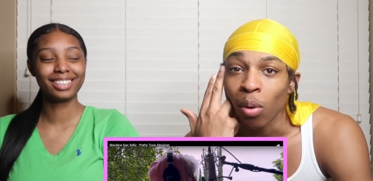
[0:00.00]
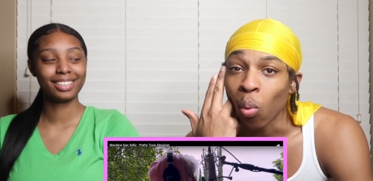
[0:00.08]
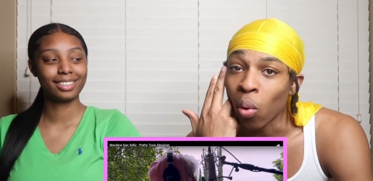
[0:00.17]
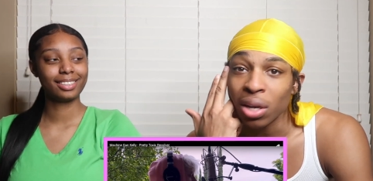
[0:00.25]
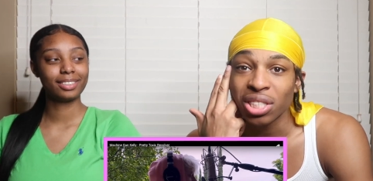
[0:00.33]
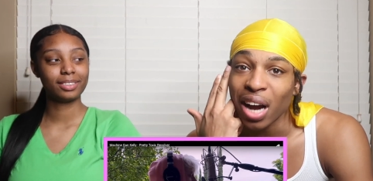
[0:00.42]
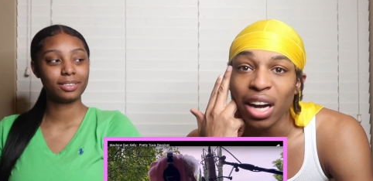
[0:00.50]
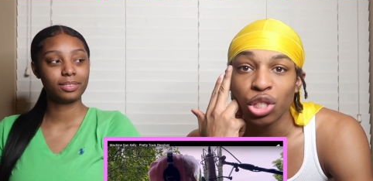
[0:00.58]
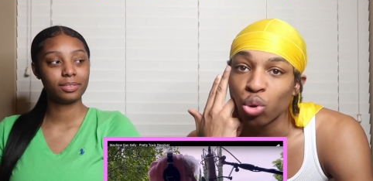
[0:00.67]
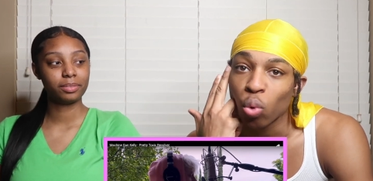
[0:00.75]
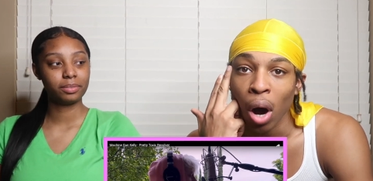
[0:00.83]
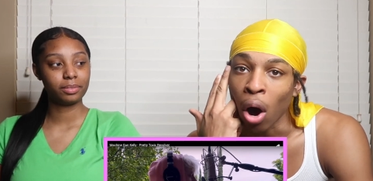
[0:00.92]
Speaker 1: 1 shot,
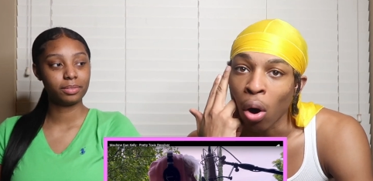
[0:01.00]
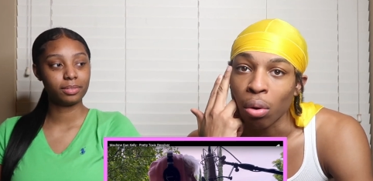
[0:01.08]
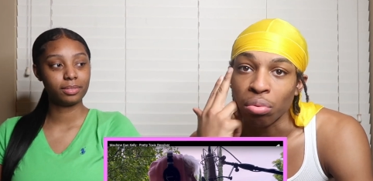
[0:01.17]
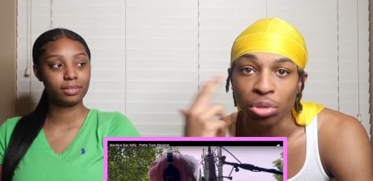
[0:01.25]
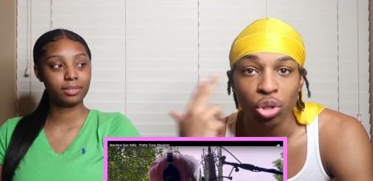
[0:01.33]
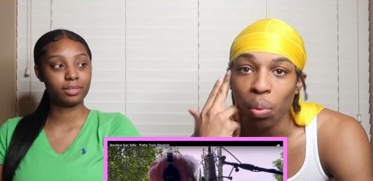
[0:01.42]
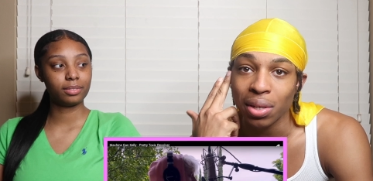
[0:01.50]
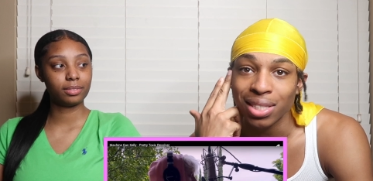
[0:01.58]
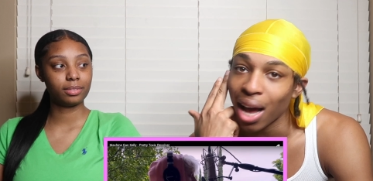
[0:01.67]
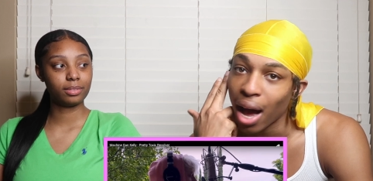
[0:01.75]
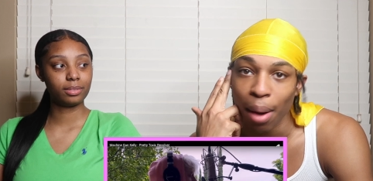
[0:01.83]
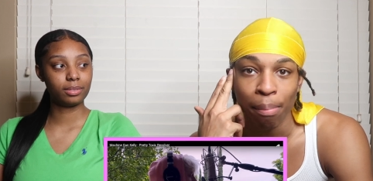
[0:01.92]
you gone.
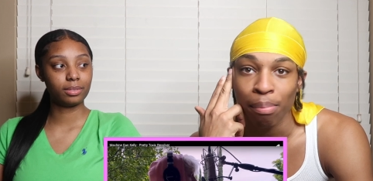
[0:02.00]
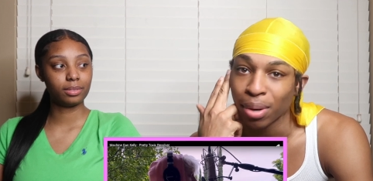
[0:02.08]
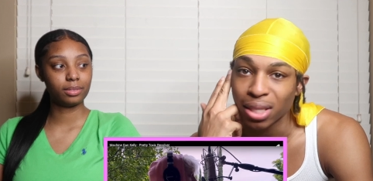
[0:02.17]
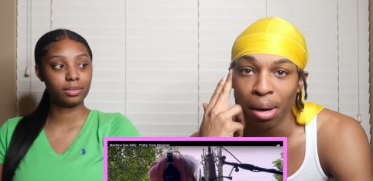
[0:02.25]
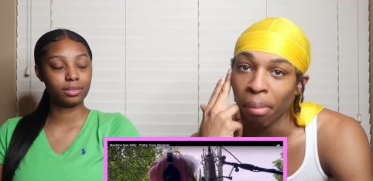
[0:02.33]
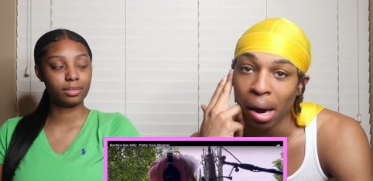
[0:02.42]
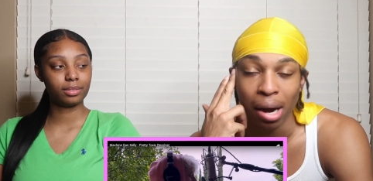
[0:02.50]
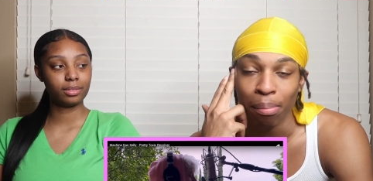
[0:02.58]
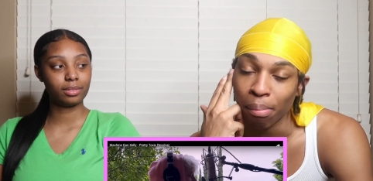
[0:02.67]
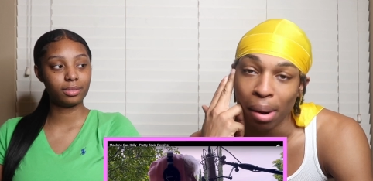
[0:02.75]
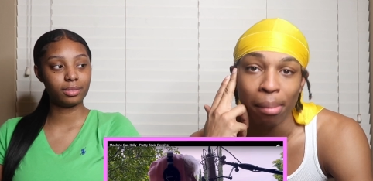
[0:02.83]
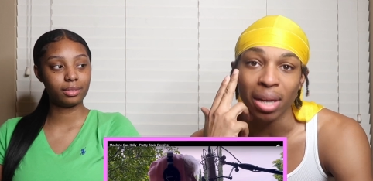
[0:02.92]
Suicide, bitch. I'm
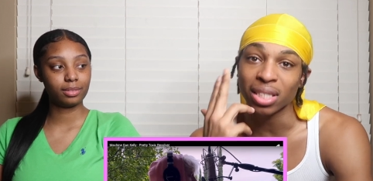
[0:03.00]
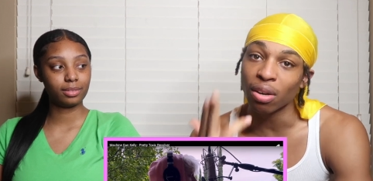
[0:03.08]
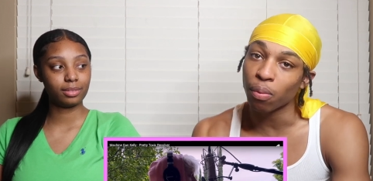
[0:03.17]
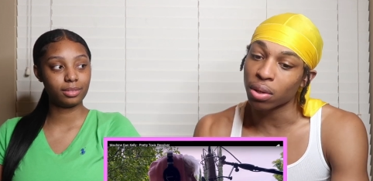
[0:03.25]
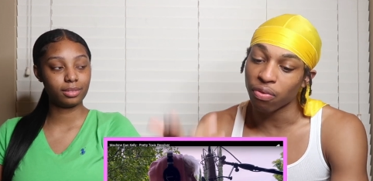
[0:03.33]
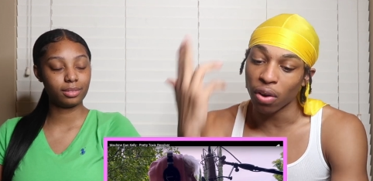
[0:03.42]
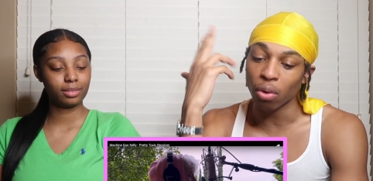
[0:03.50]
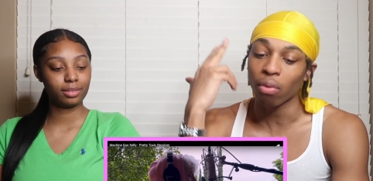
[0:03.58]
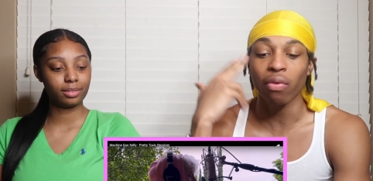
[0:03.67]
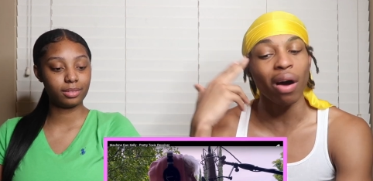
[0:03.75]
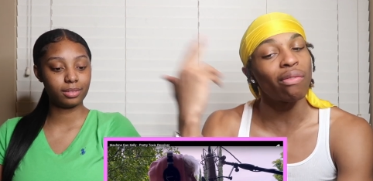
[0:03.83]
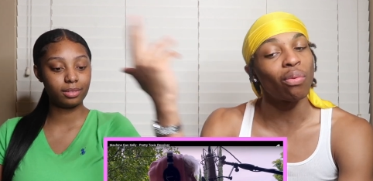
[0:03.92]
by myself with this fucking
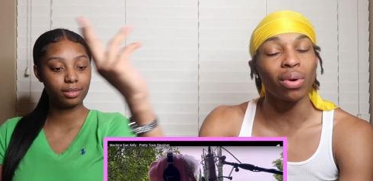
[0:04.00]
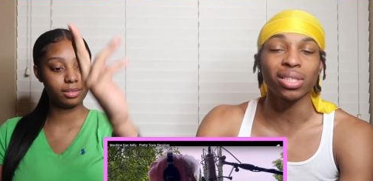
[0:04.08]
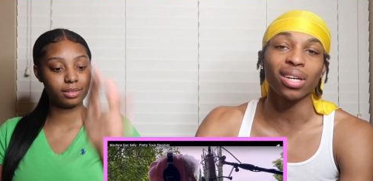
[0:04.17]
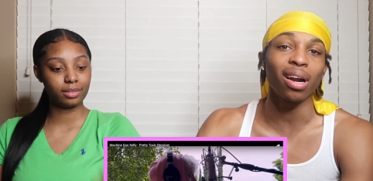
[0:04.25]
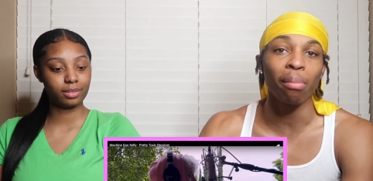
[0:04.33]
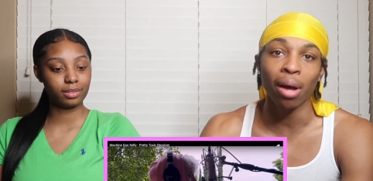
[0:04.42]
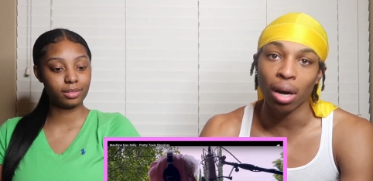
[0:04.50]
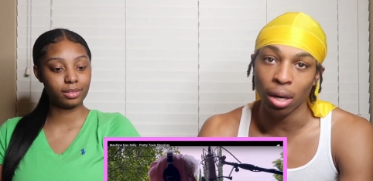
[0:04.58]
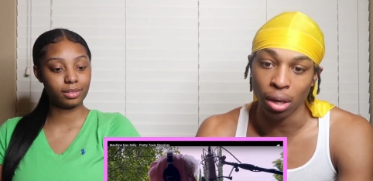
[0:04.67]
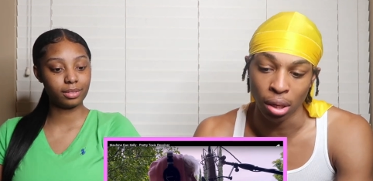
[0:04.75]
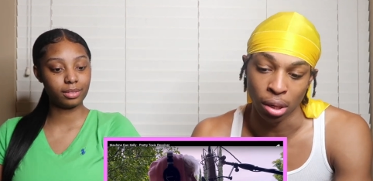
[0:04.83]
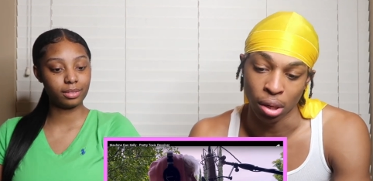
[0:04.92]
revolver. 1 shot, I'm out of
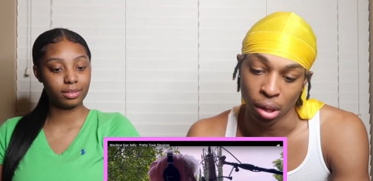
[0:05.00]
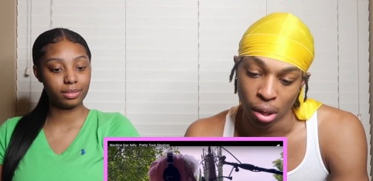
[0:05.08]
there.